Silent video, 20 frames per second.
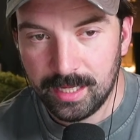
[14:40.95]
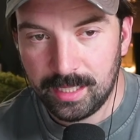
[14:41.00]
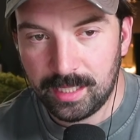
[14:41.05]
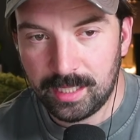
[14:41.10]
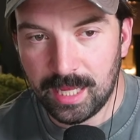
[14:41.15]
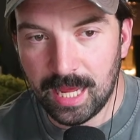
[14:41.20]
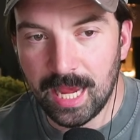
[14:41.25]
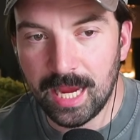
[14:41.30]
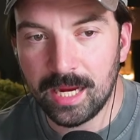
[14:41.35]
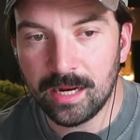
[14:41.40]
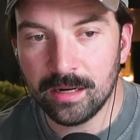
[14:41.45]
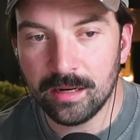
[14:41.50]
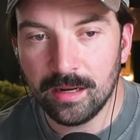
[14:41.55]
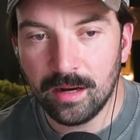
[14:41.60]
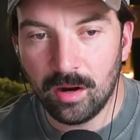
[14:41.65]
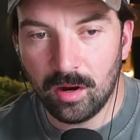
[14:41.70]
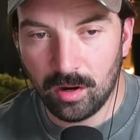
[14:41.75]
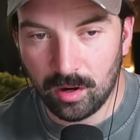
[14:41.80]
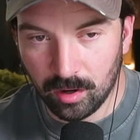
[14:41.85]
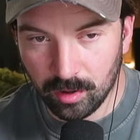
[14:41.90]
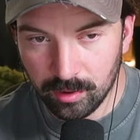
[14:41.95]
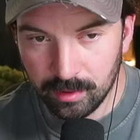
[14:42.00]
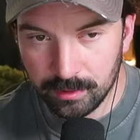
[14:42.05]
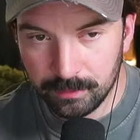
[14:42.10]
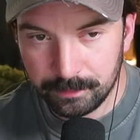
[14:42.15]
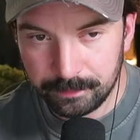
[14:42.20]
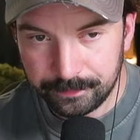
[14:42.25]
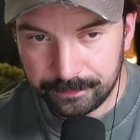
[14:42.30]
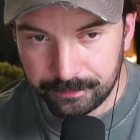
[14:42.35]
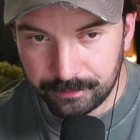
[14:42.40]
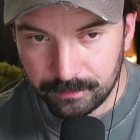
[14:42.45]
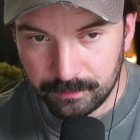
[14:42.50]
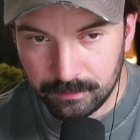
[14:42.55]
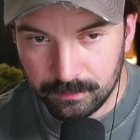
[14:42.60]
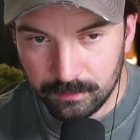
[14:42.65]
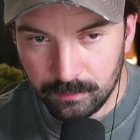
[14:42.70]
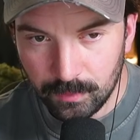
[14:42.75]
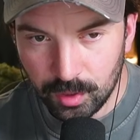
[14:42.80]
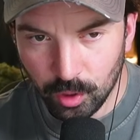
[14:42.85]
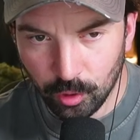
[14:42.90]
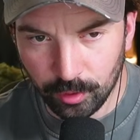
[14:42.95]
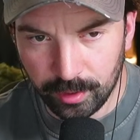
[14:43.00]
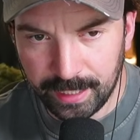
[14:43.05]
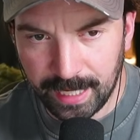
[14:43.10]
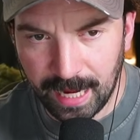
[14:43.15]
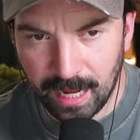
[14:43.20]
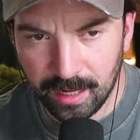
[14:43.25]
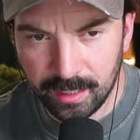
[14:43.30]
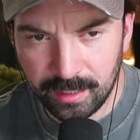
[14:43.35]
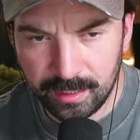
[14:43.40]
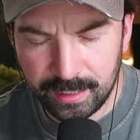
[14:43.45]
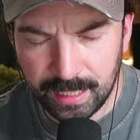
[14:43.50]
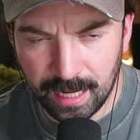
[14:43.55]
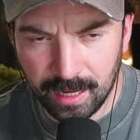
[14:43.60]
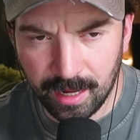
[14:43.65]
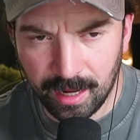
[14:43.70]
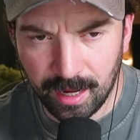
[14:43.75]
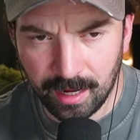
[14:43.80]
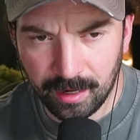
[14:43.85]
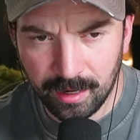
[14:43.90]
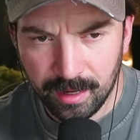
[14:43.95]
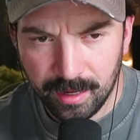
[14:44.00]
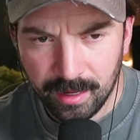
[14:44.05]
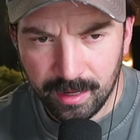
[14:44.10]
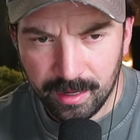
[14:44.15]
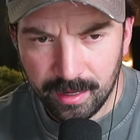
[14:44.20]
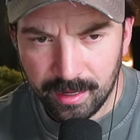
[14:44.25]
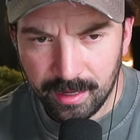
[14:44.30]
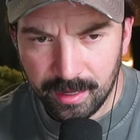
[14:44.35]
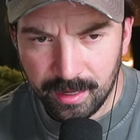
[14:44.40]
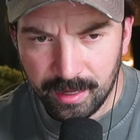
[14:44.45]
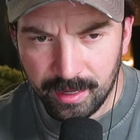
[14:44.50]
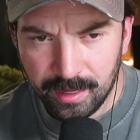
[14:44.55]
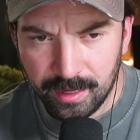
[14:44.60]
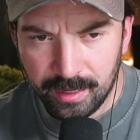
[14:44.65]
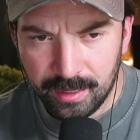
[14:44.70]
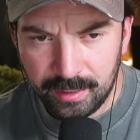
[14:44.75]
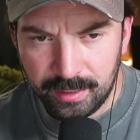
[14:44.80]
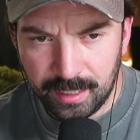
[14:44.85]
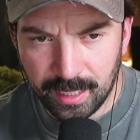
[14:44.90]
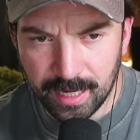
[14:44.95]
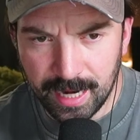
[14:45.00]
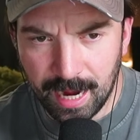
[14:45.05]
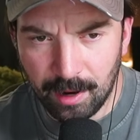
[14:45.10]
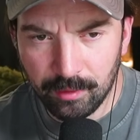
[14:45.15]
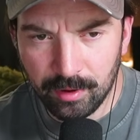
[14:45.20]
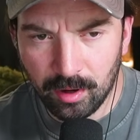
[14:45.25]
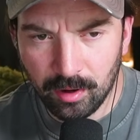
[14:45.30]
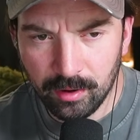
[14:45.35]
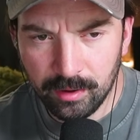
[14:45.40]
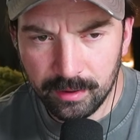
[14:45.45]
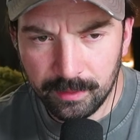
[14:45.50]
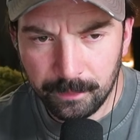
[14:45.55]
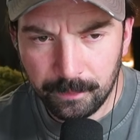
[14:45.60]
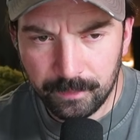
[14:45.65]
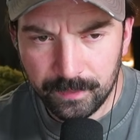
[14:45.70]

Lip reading: Kane art or Kanout art.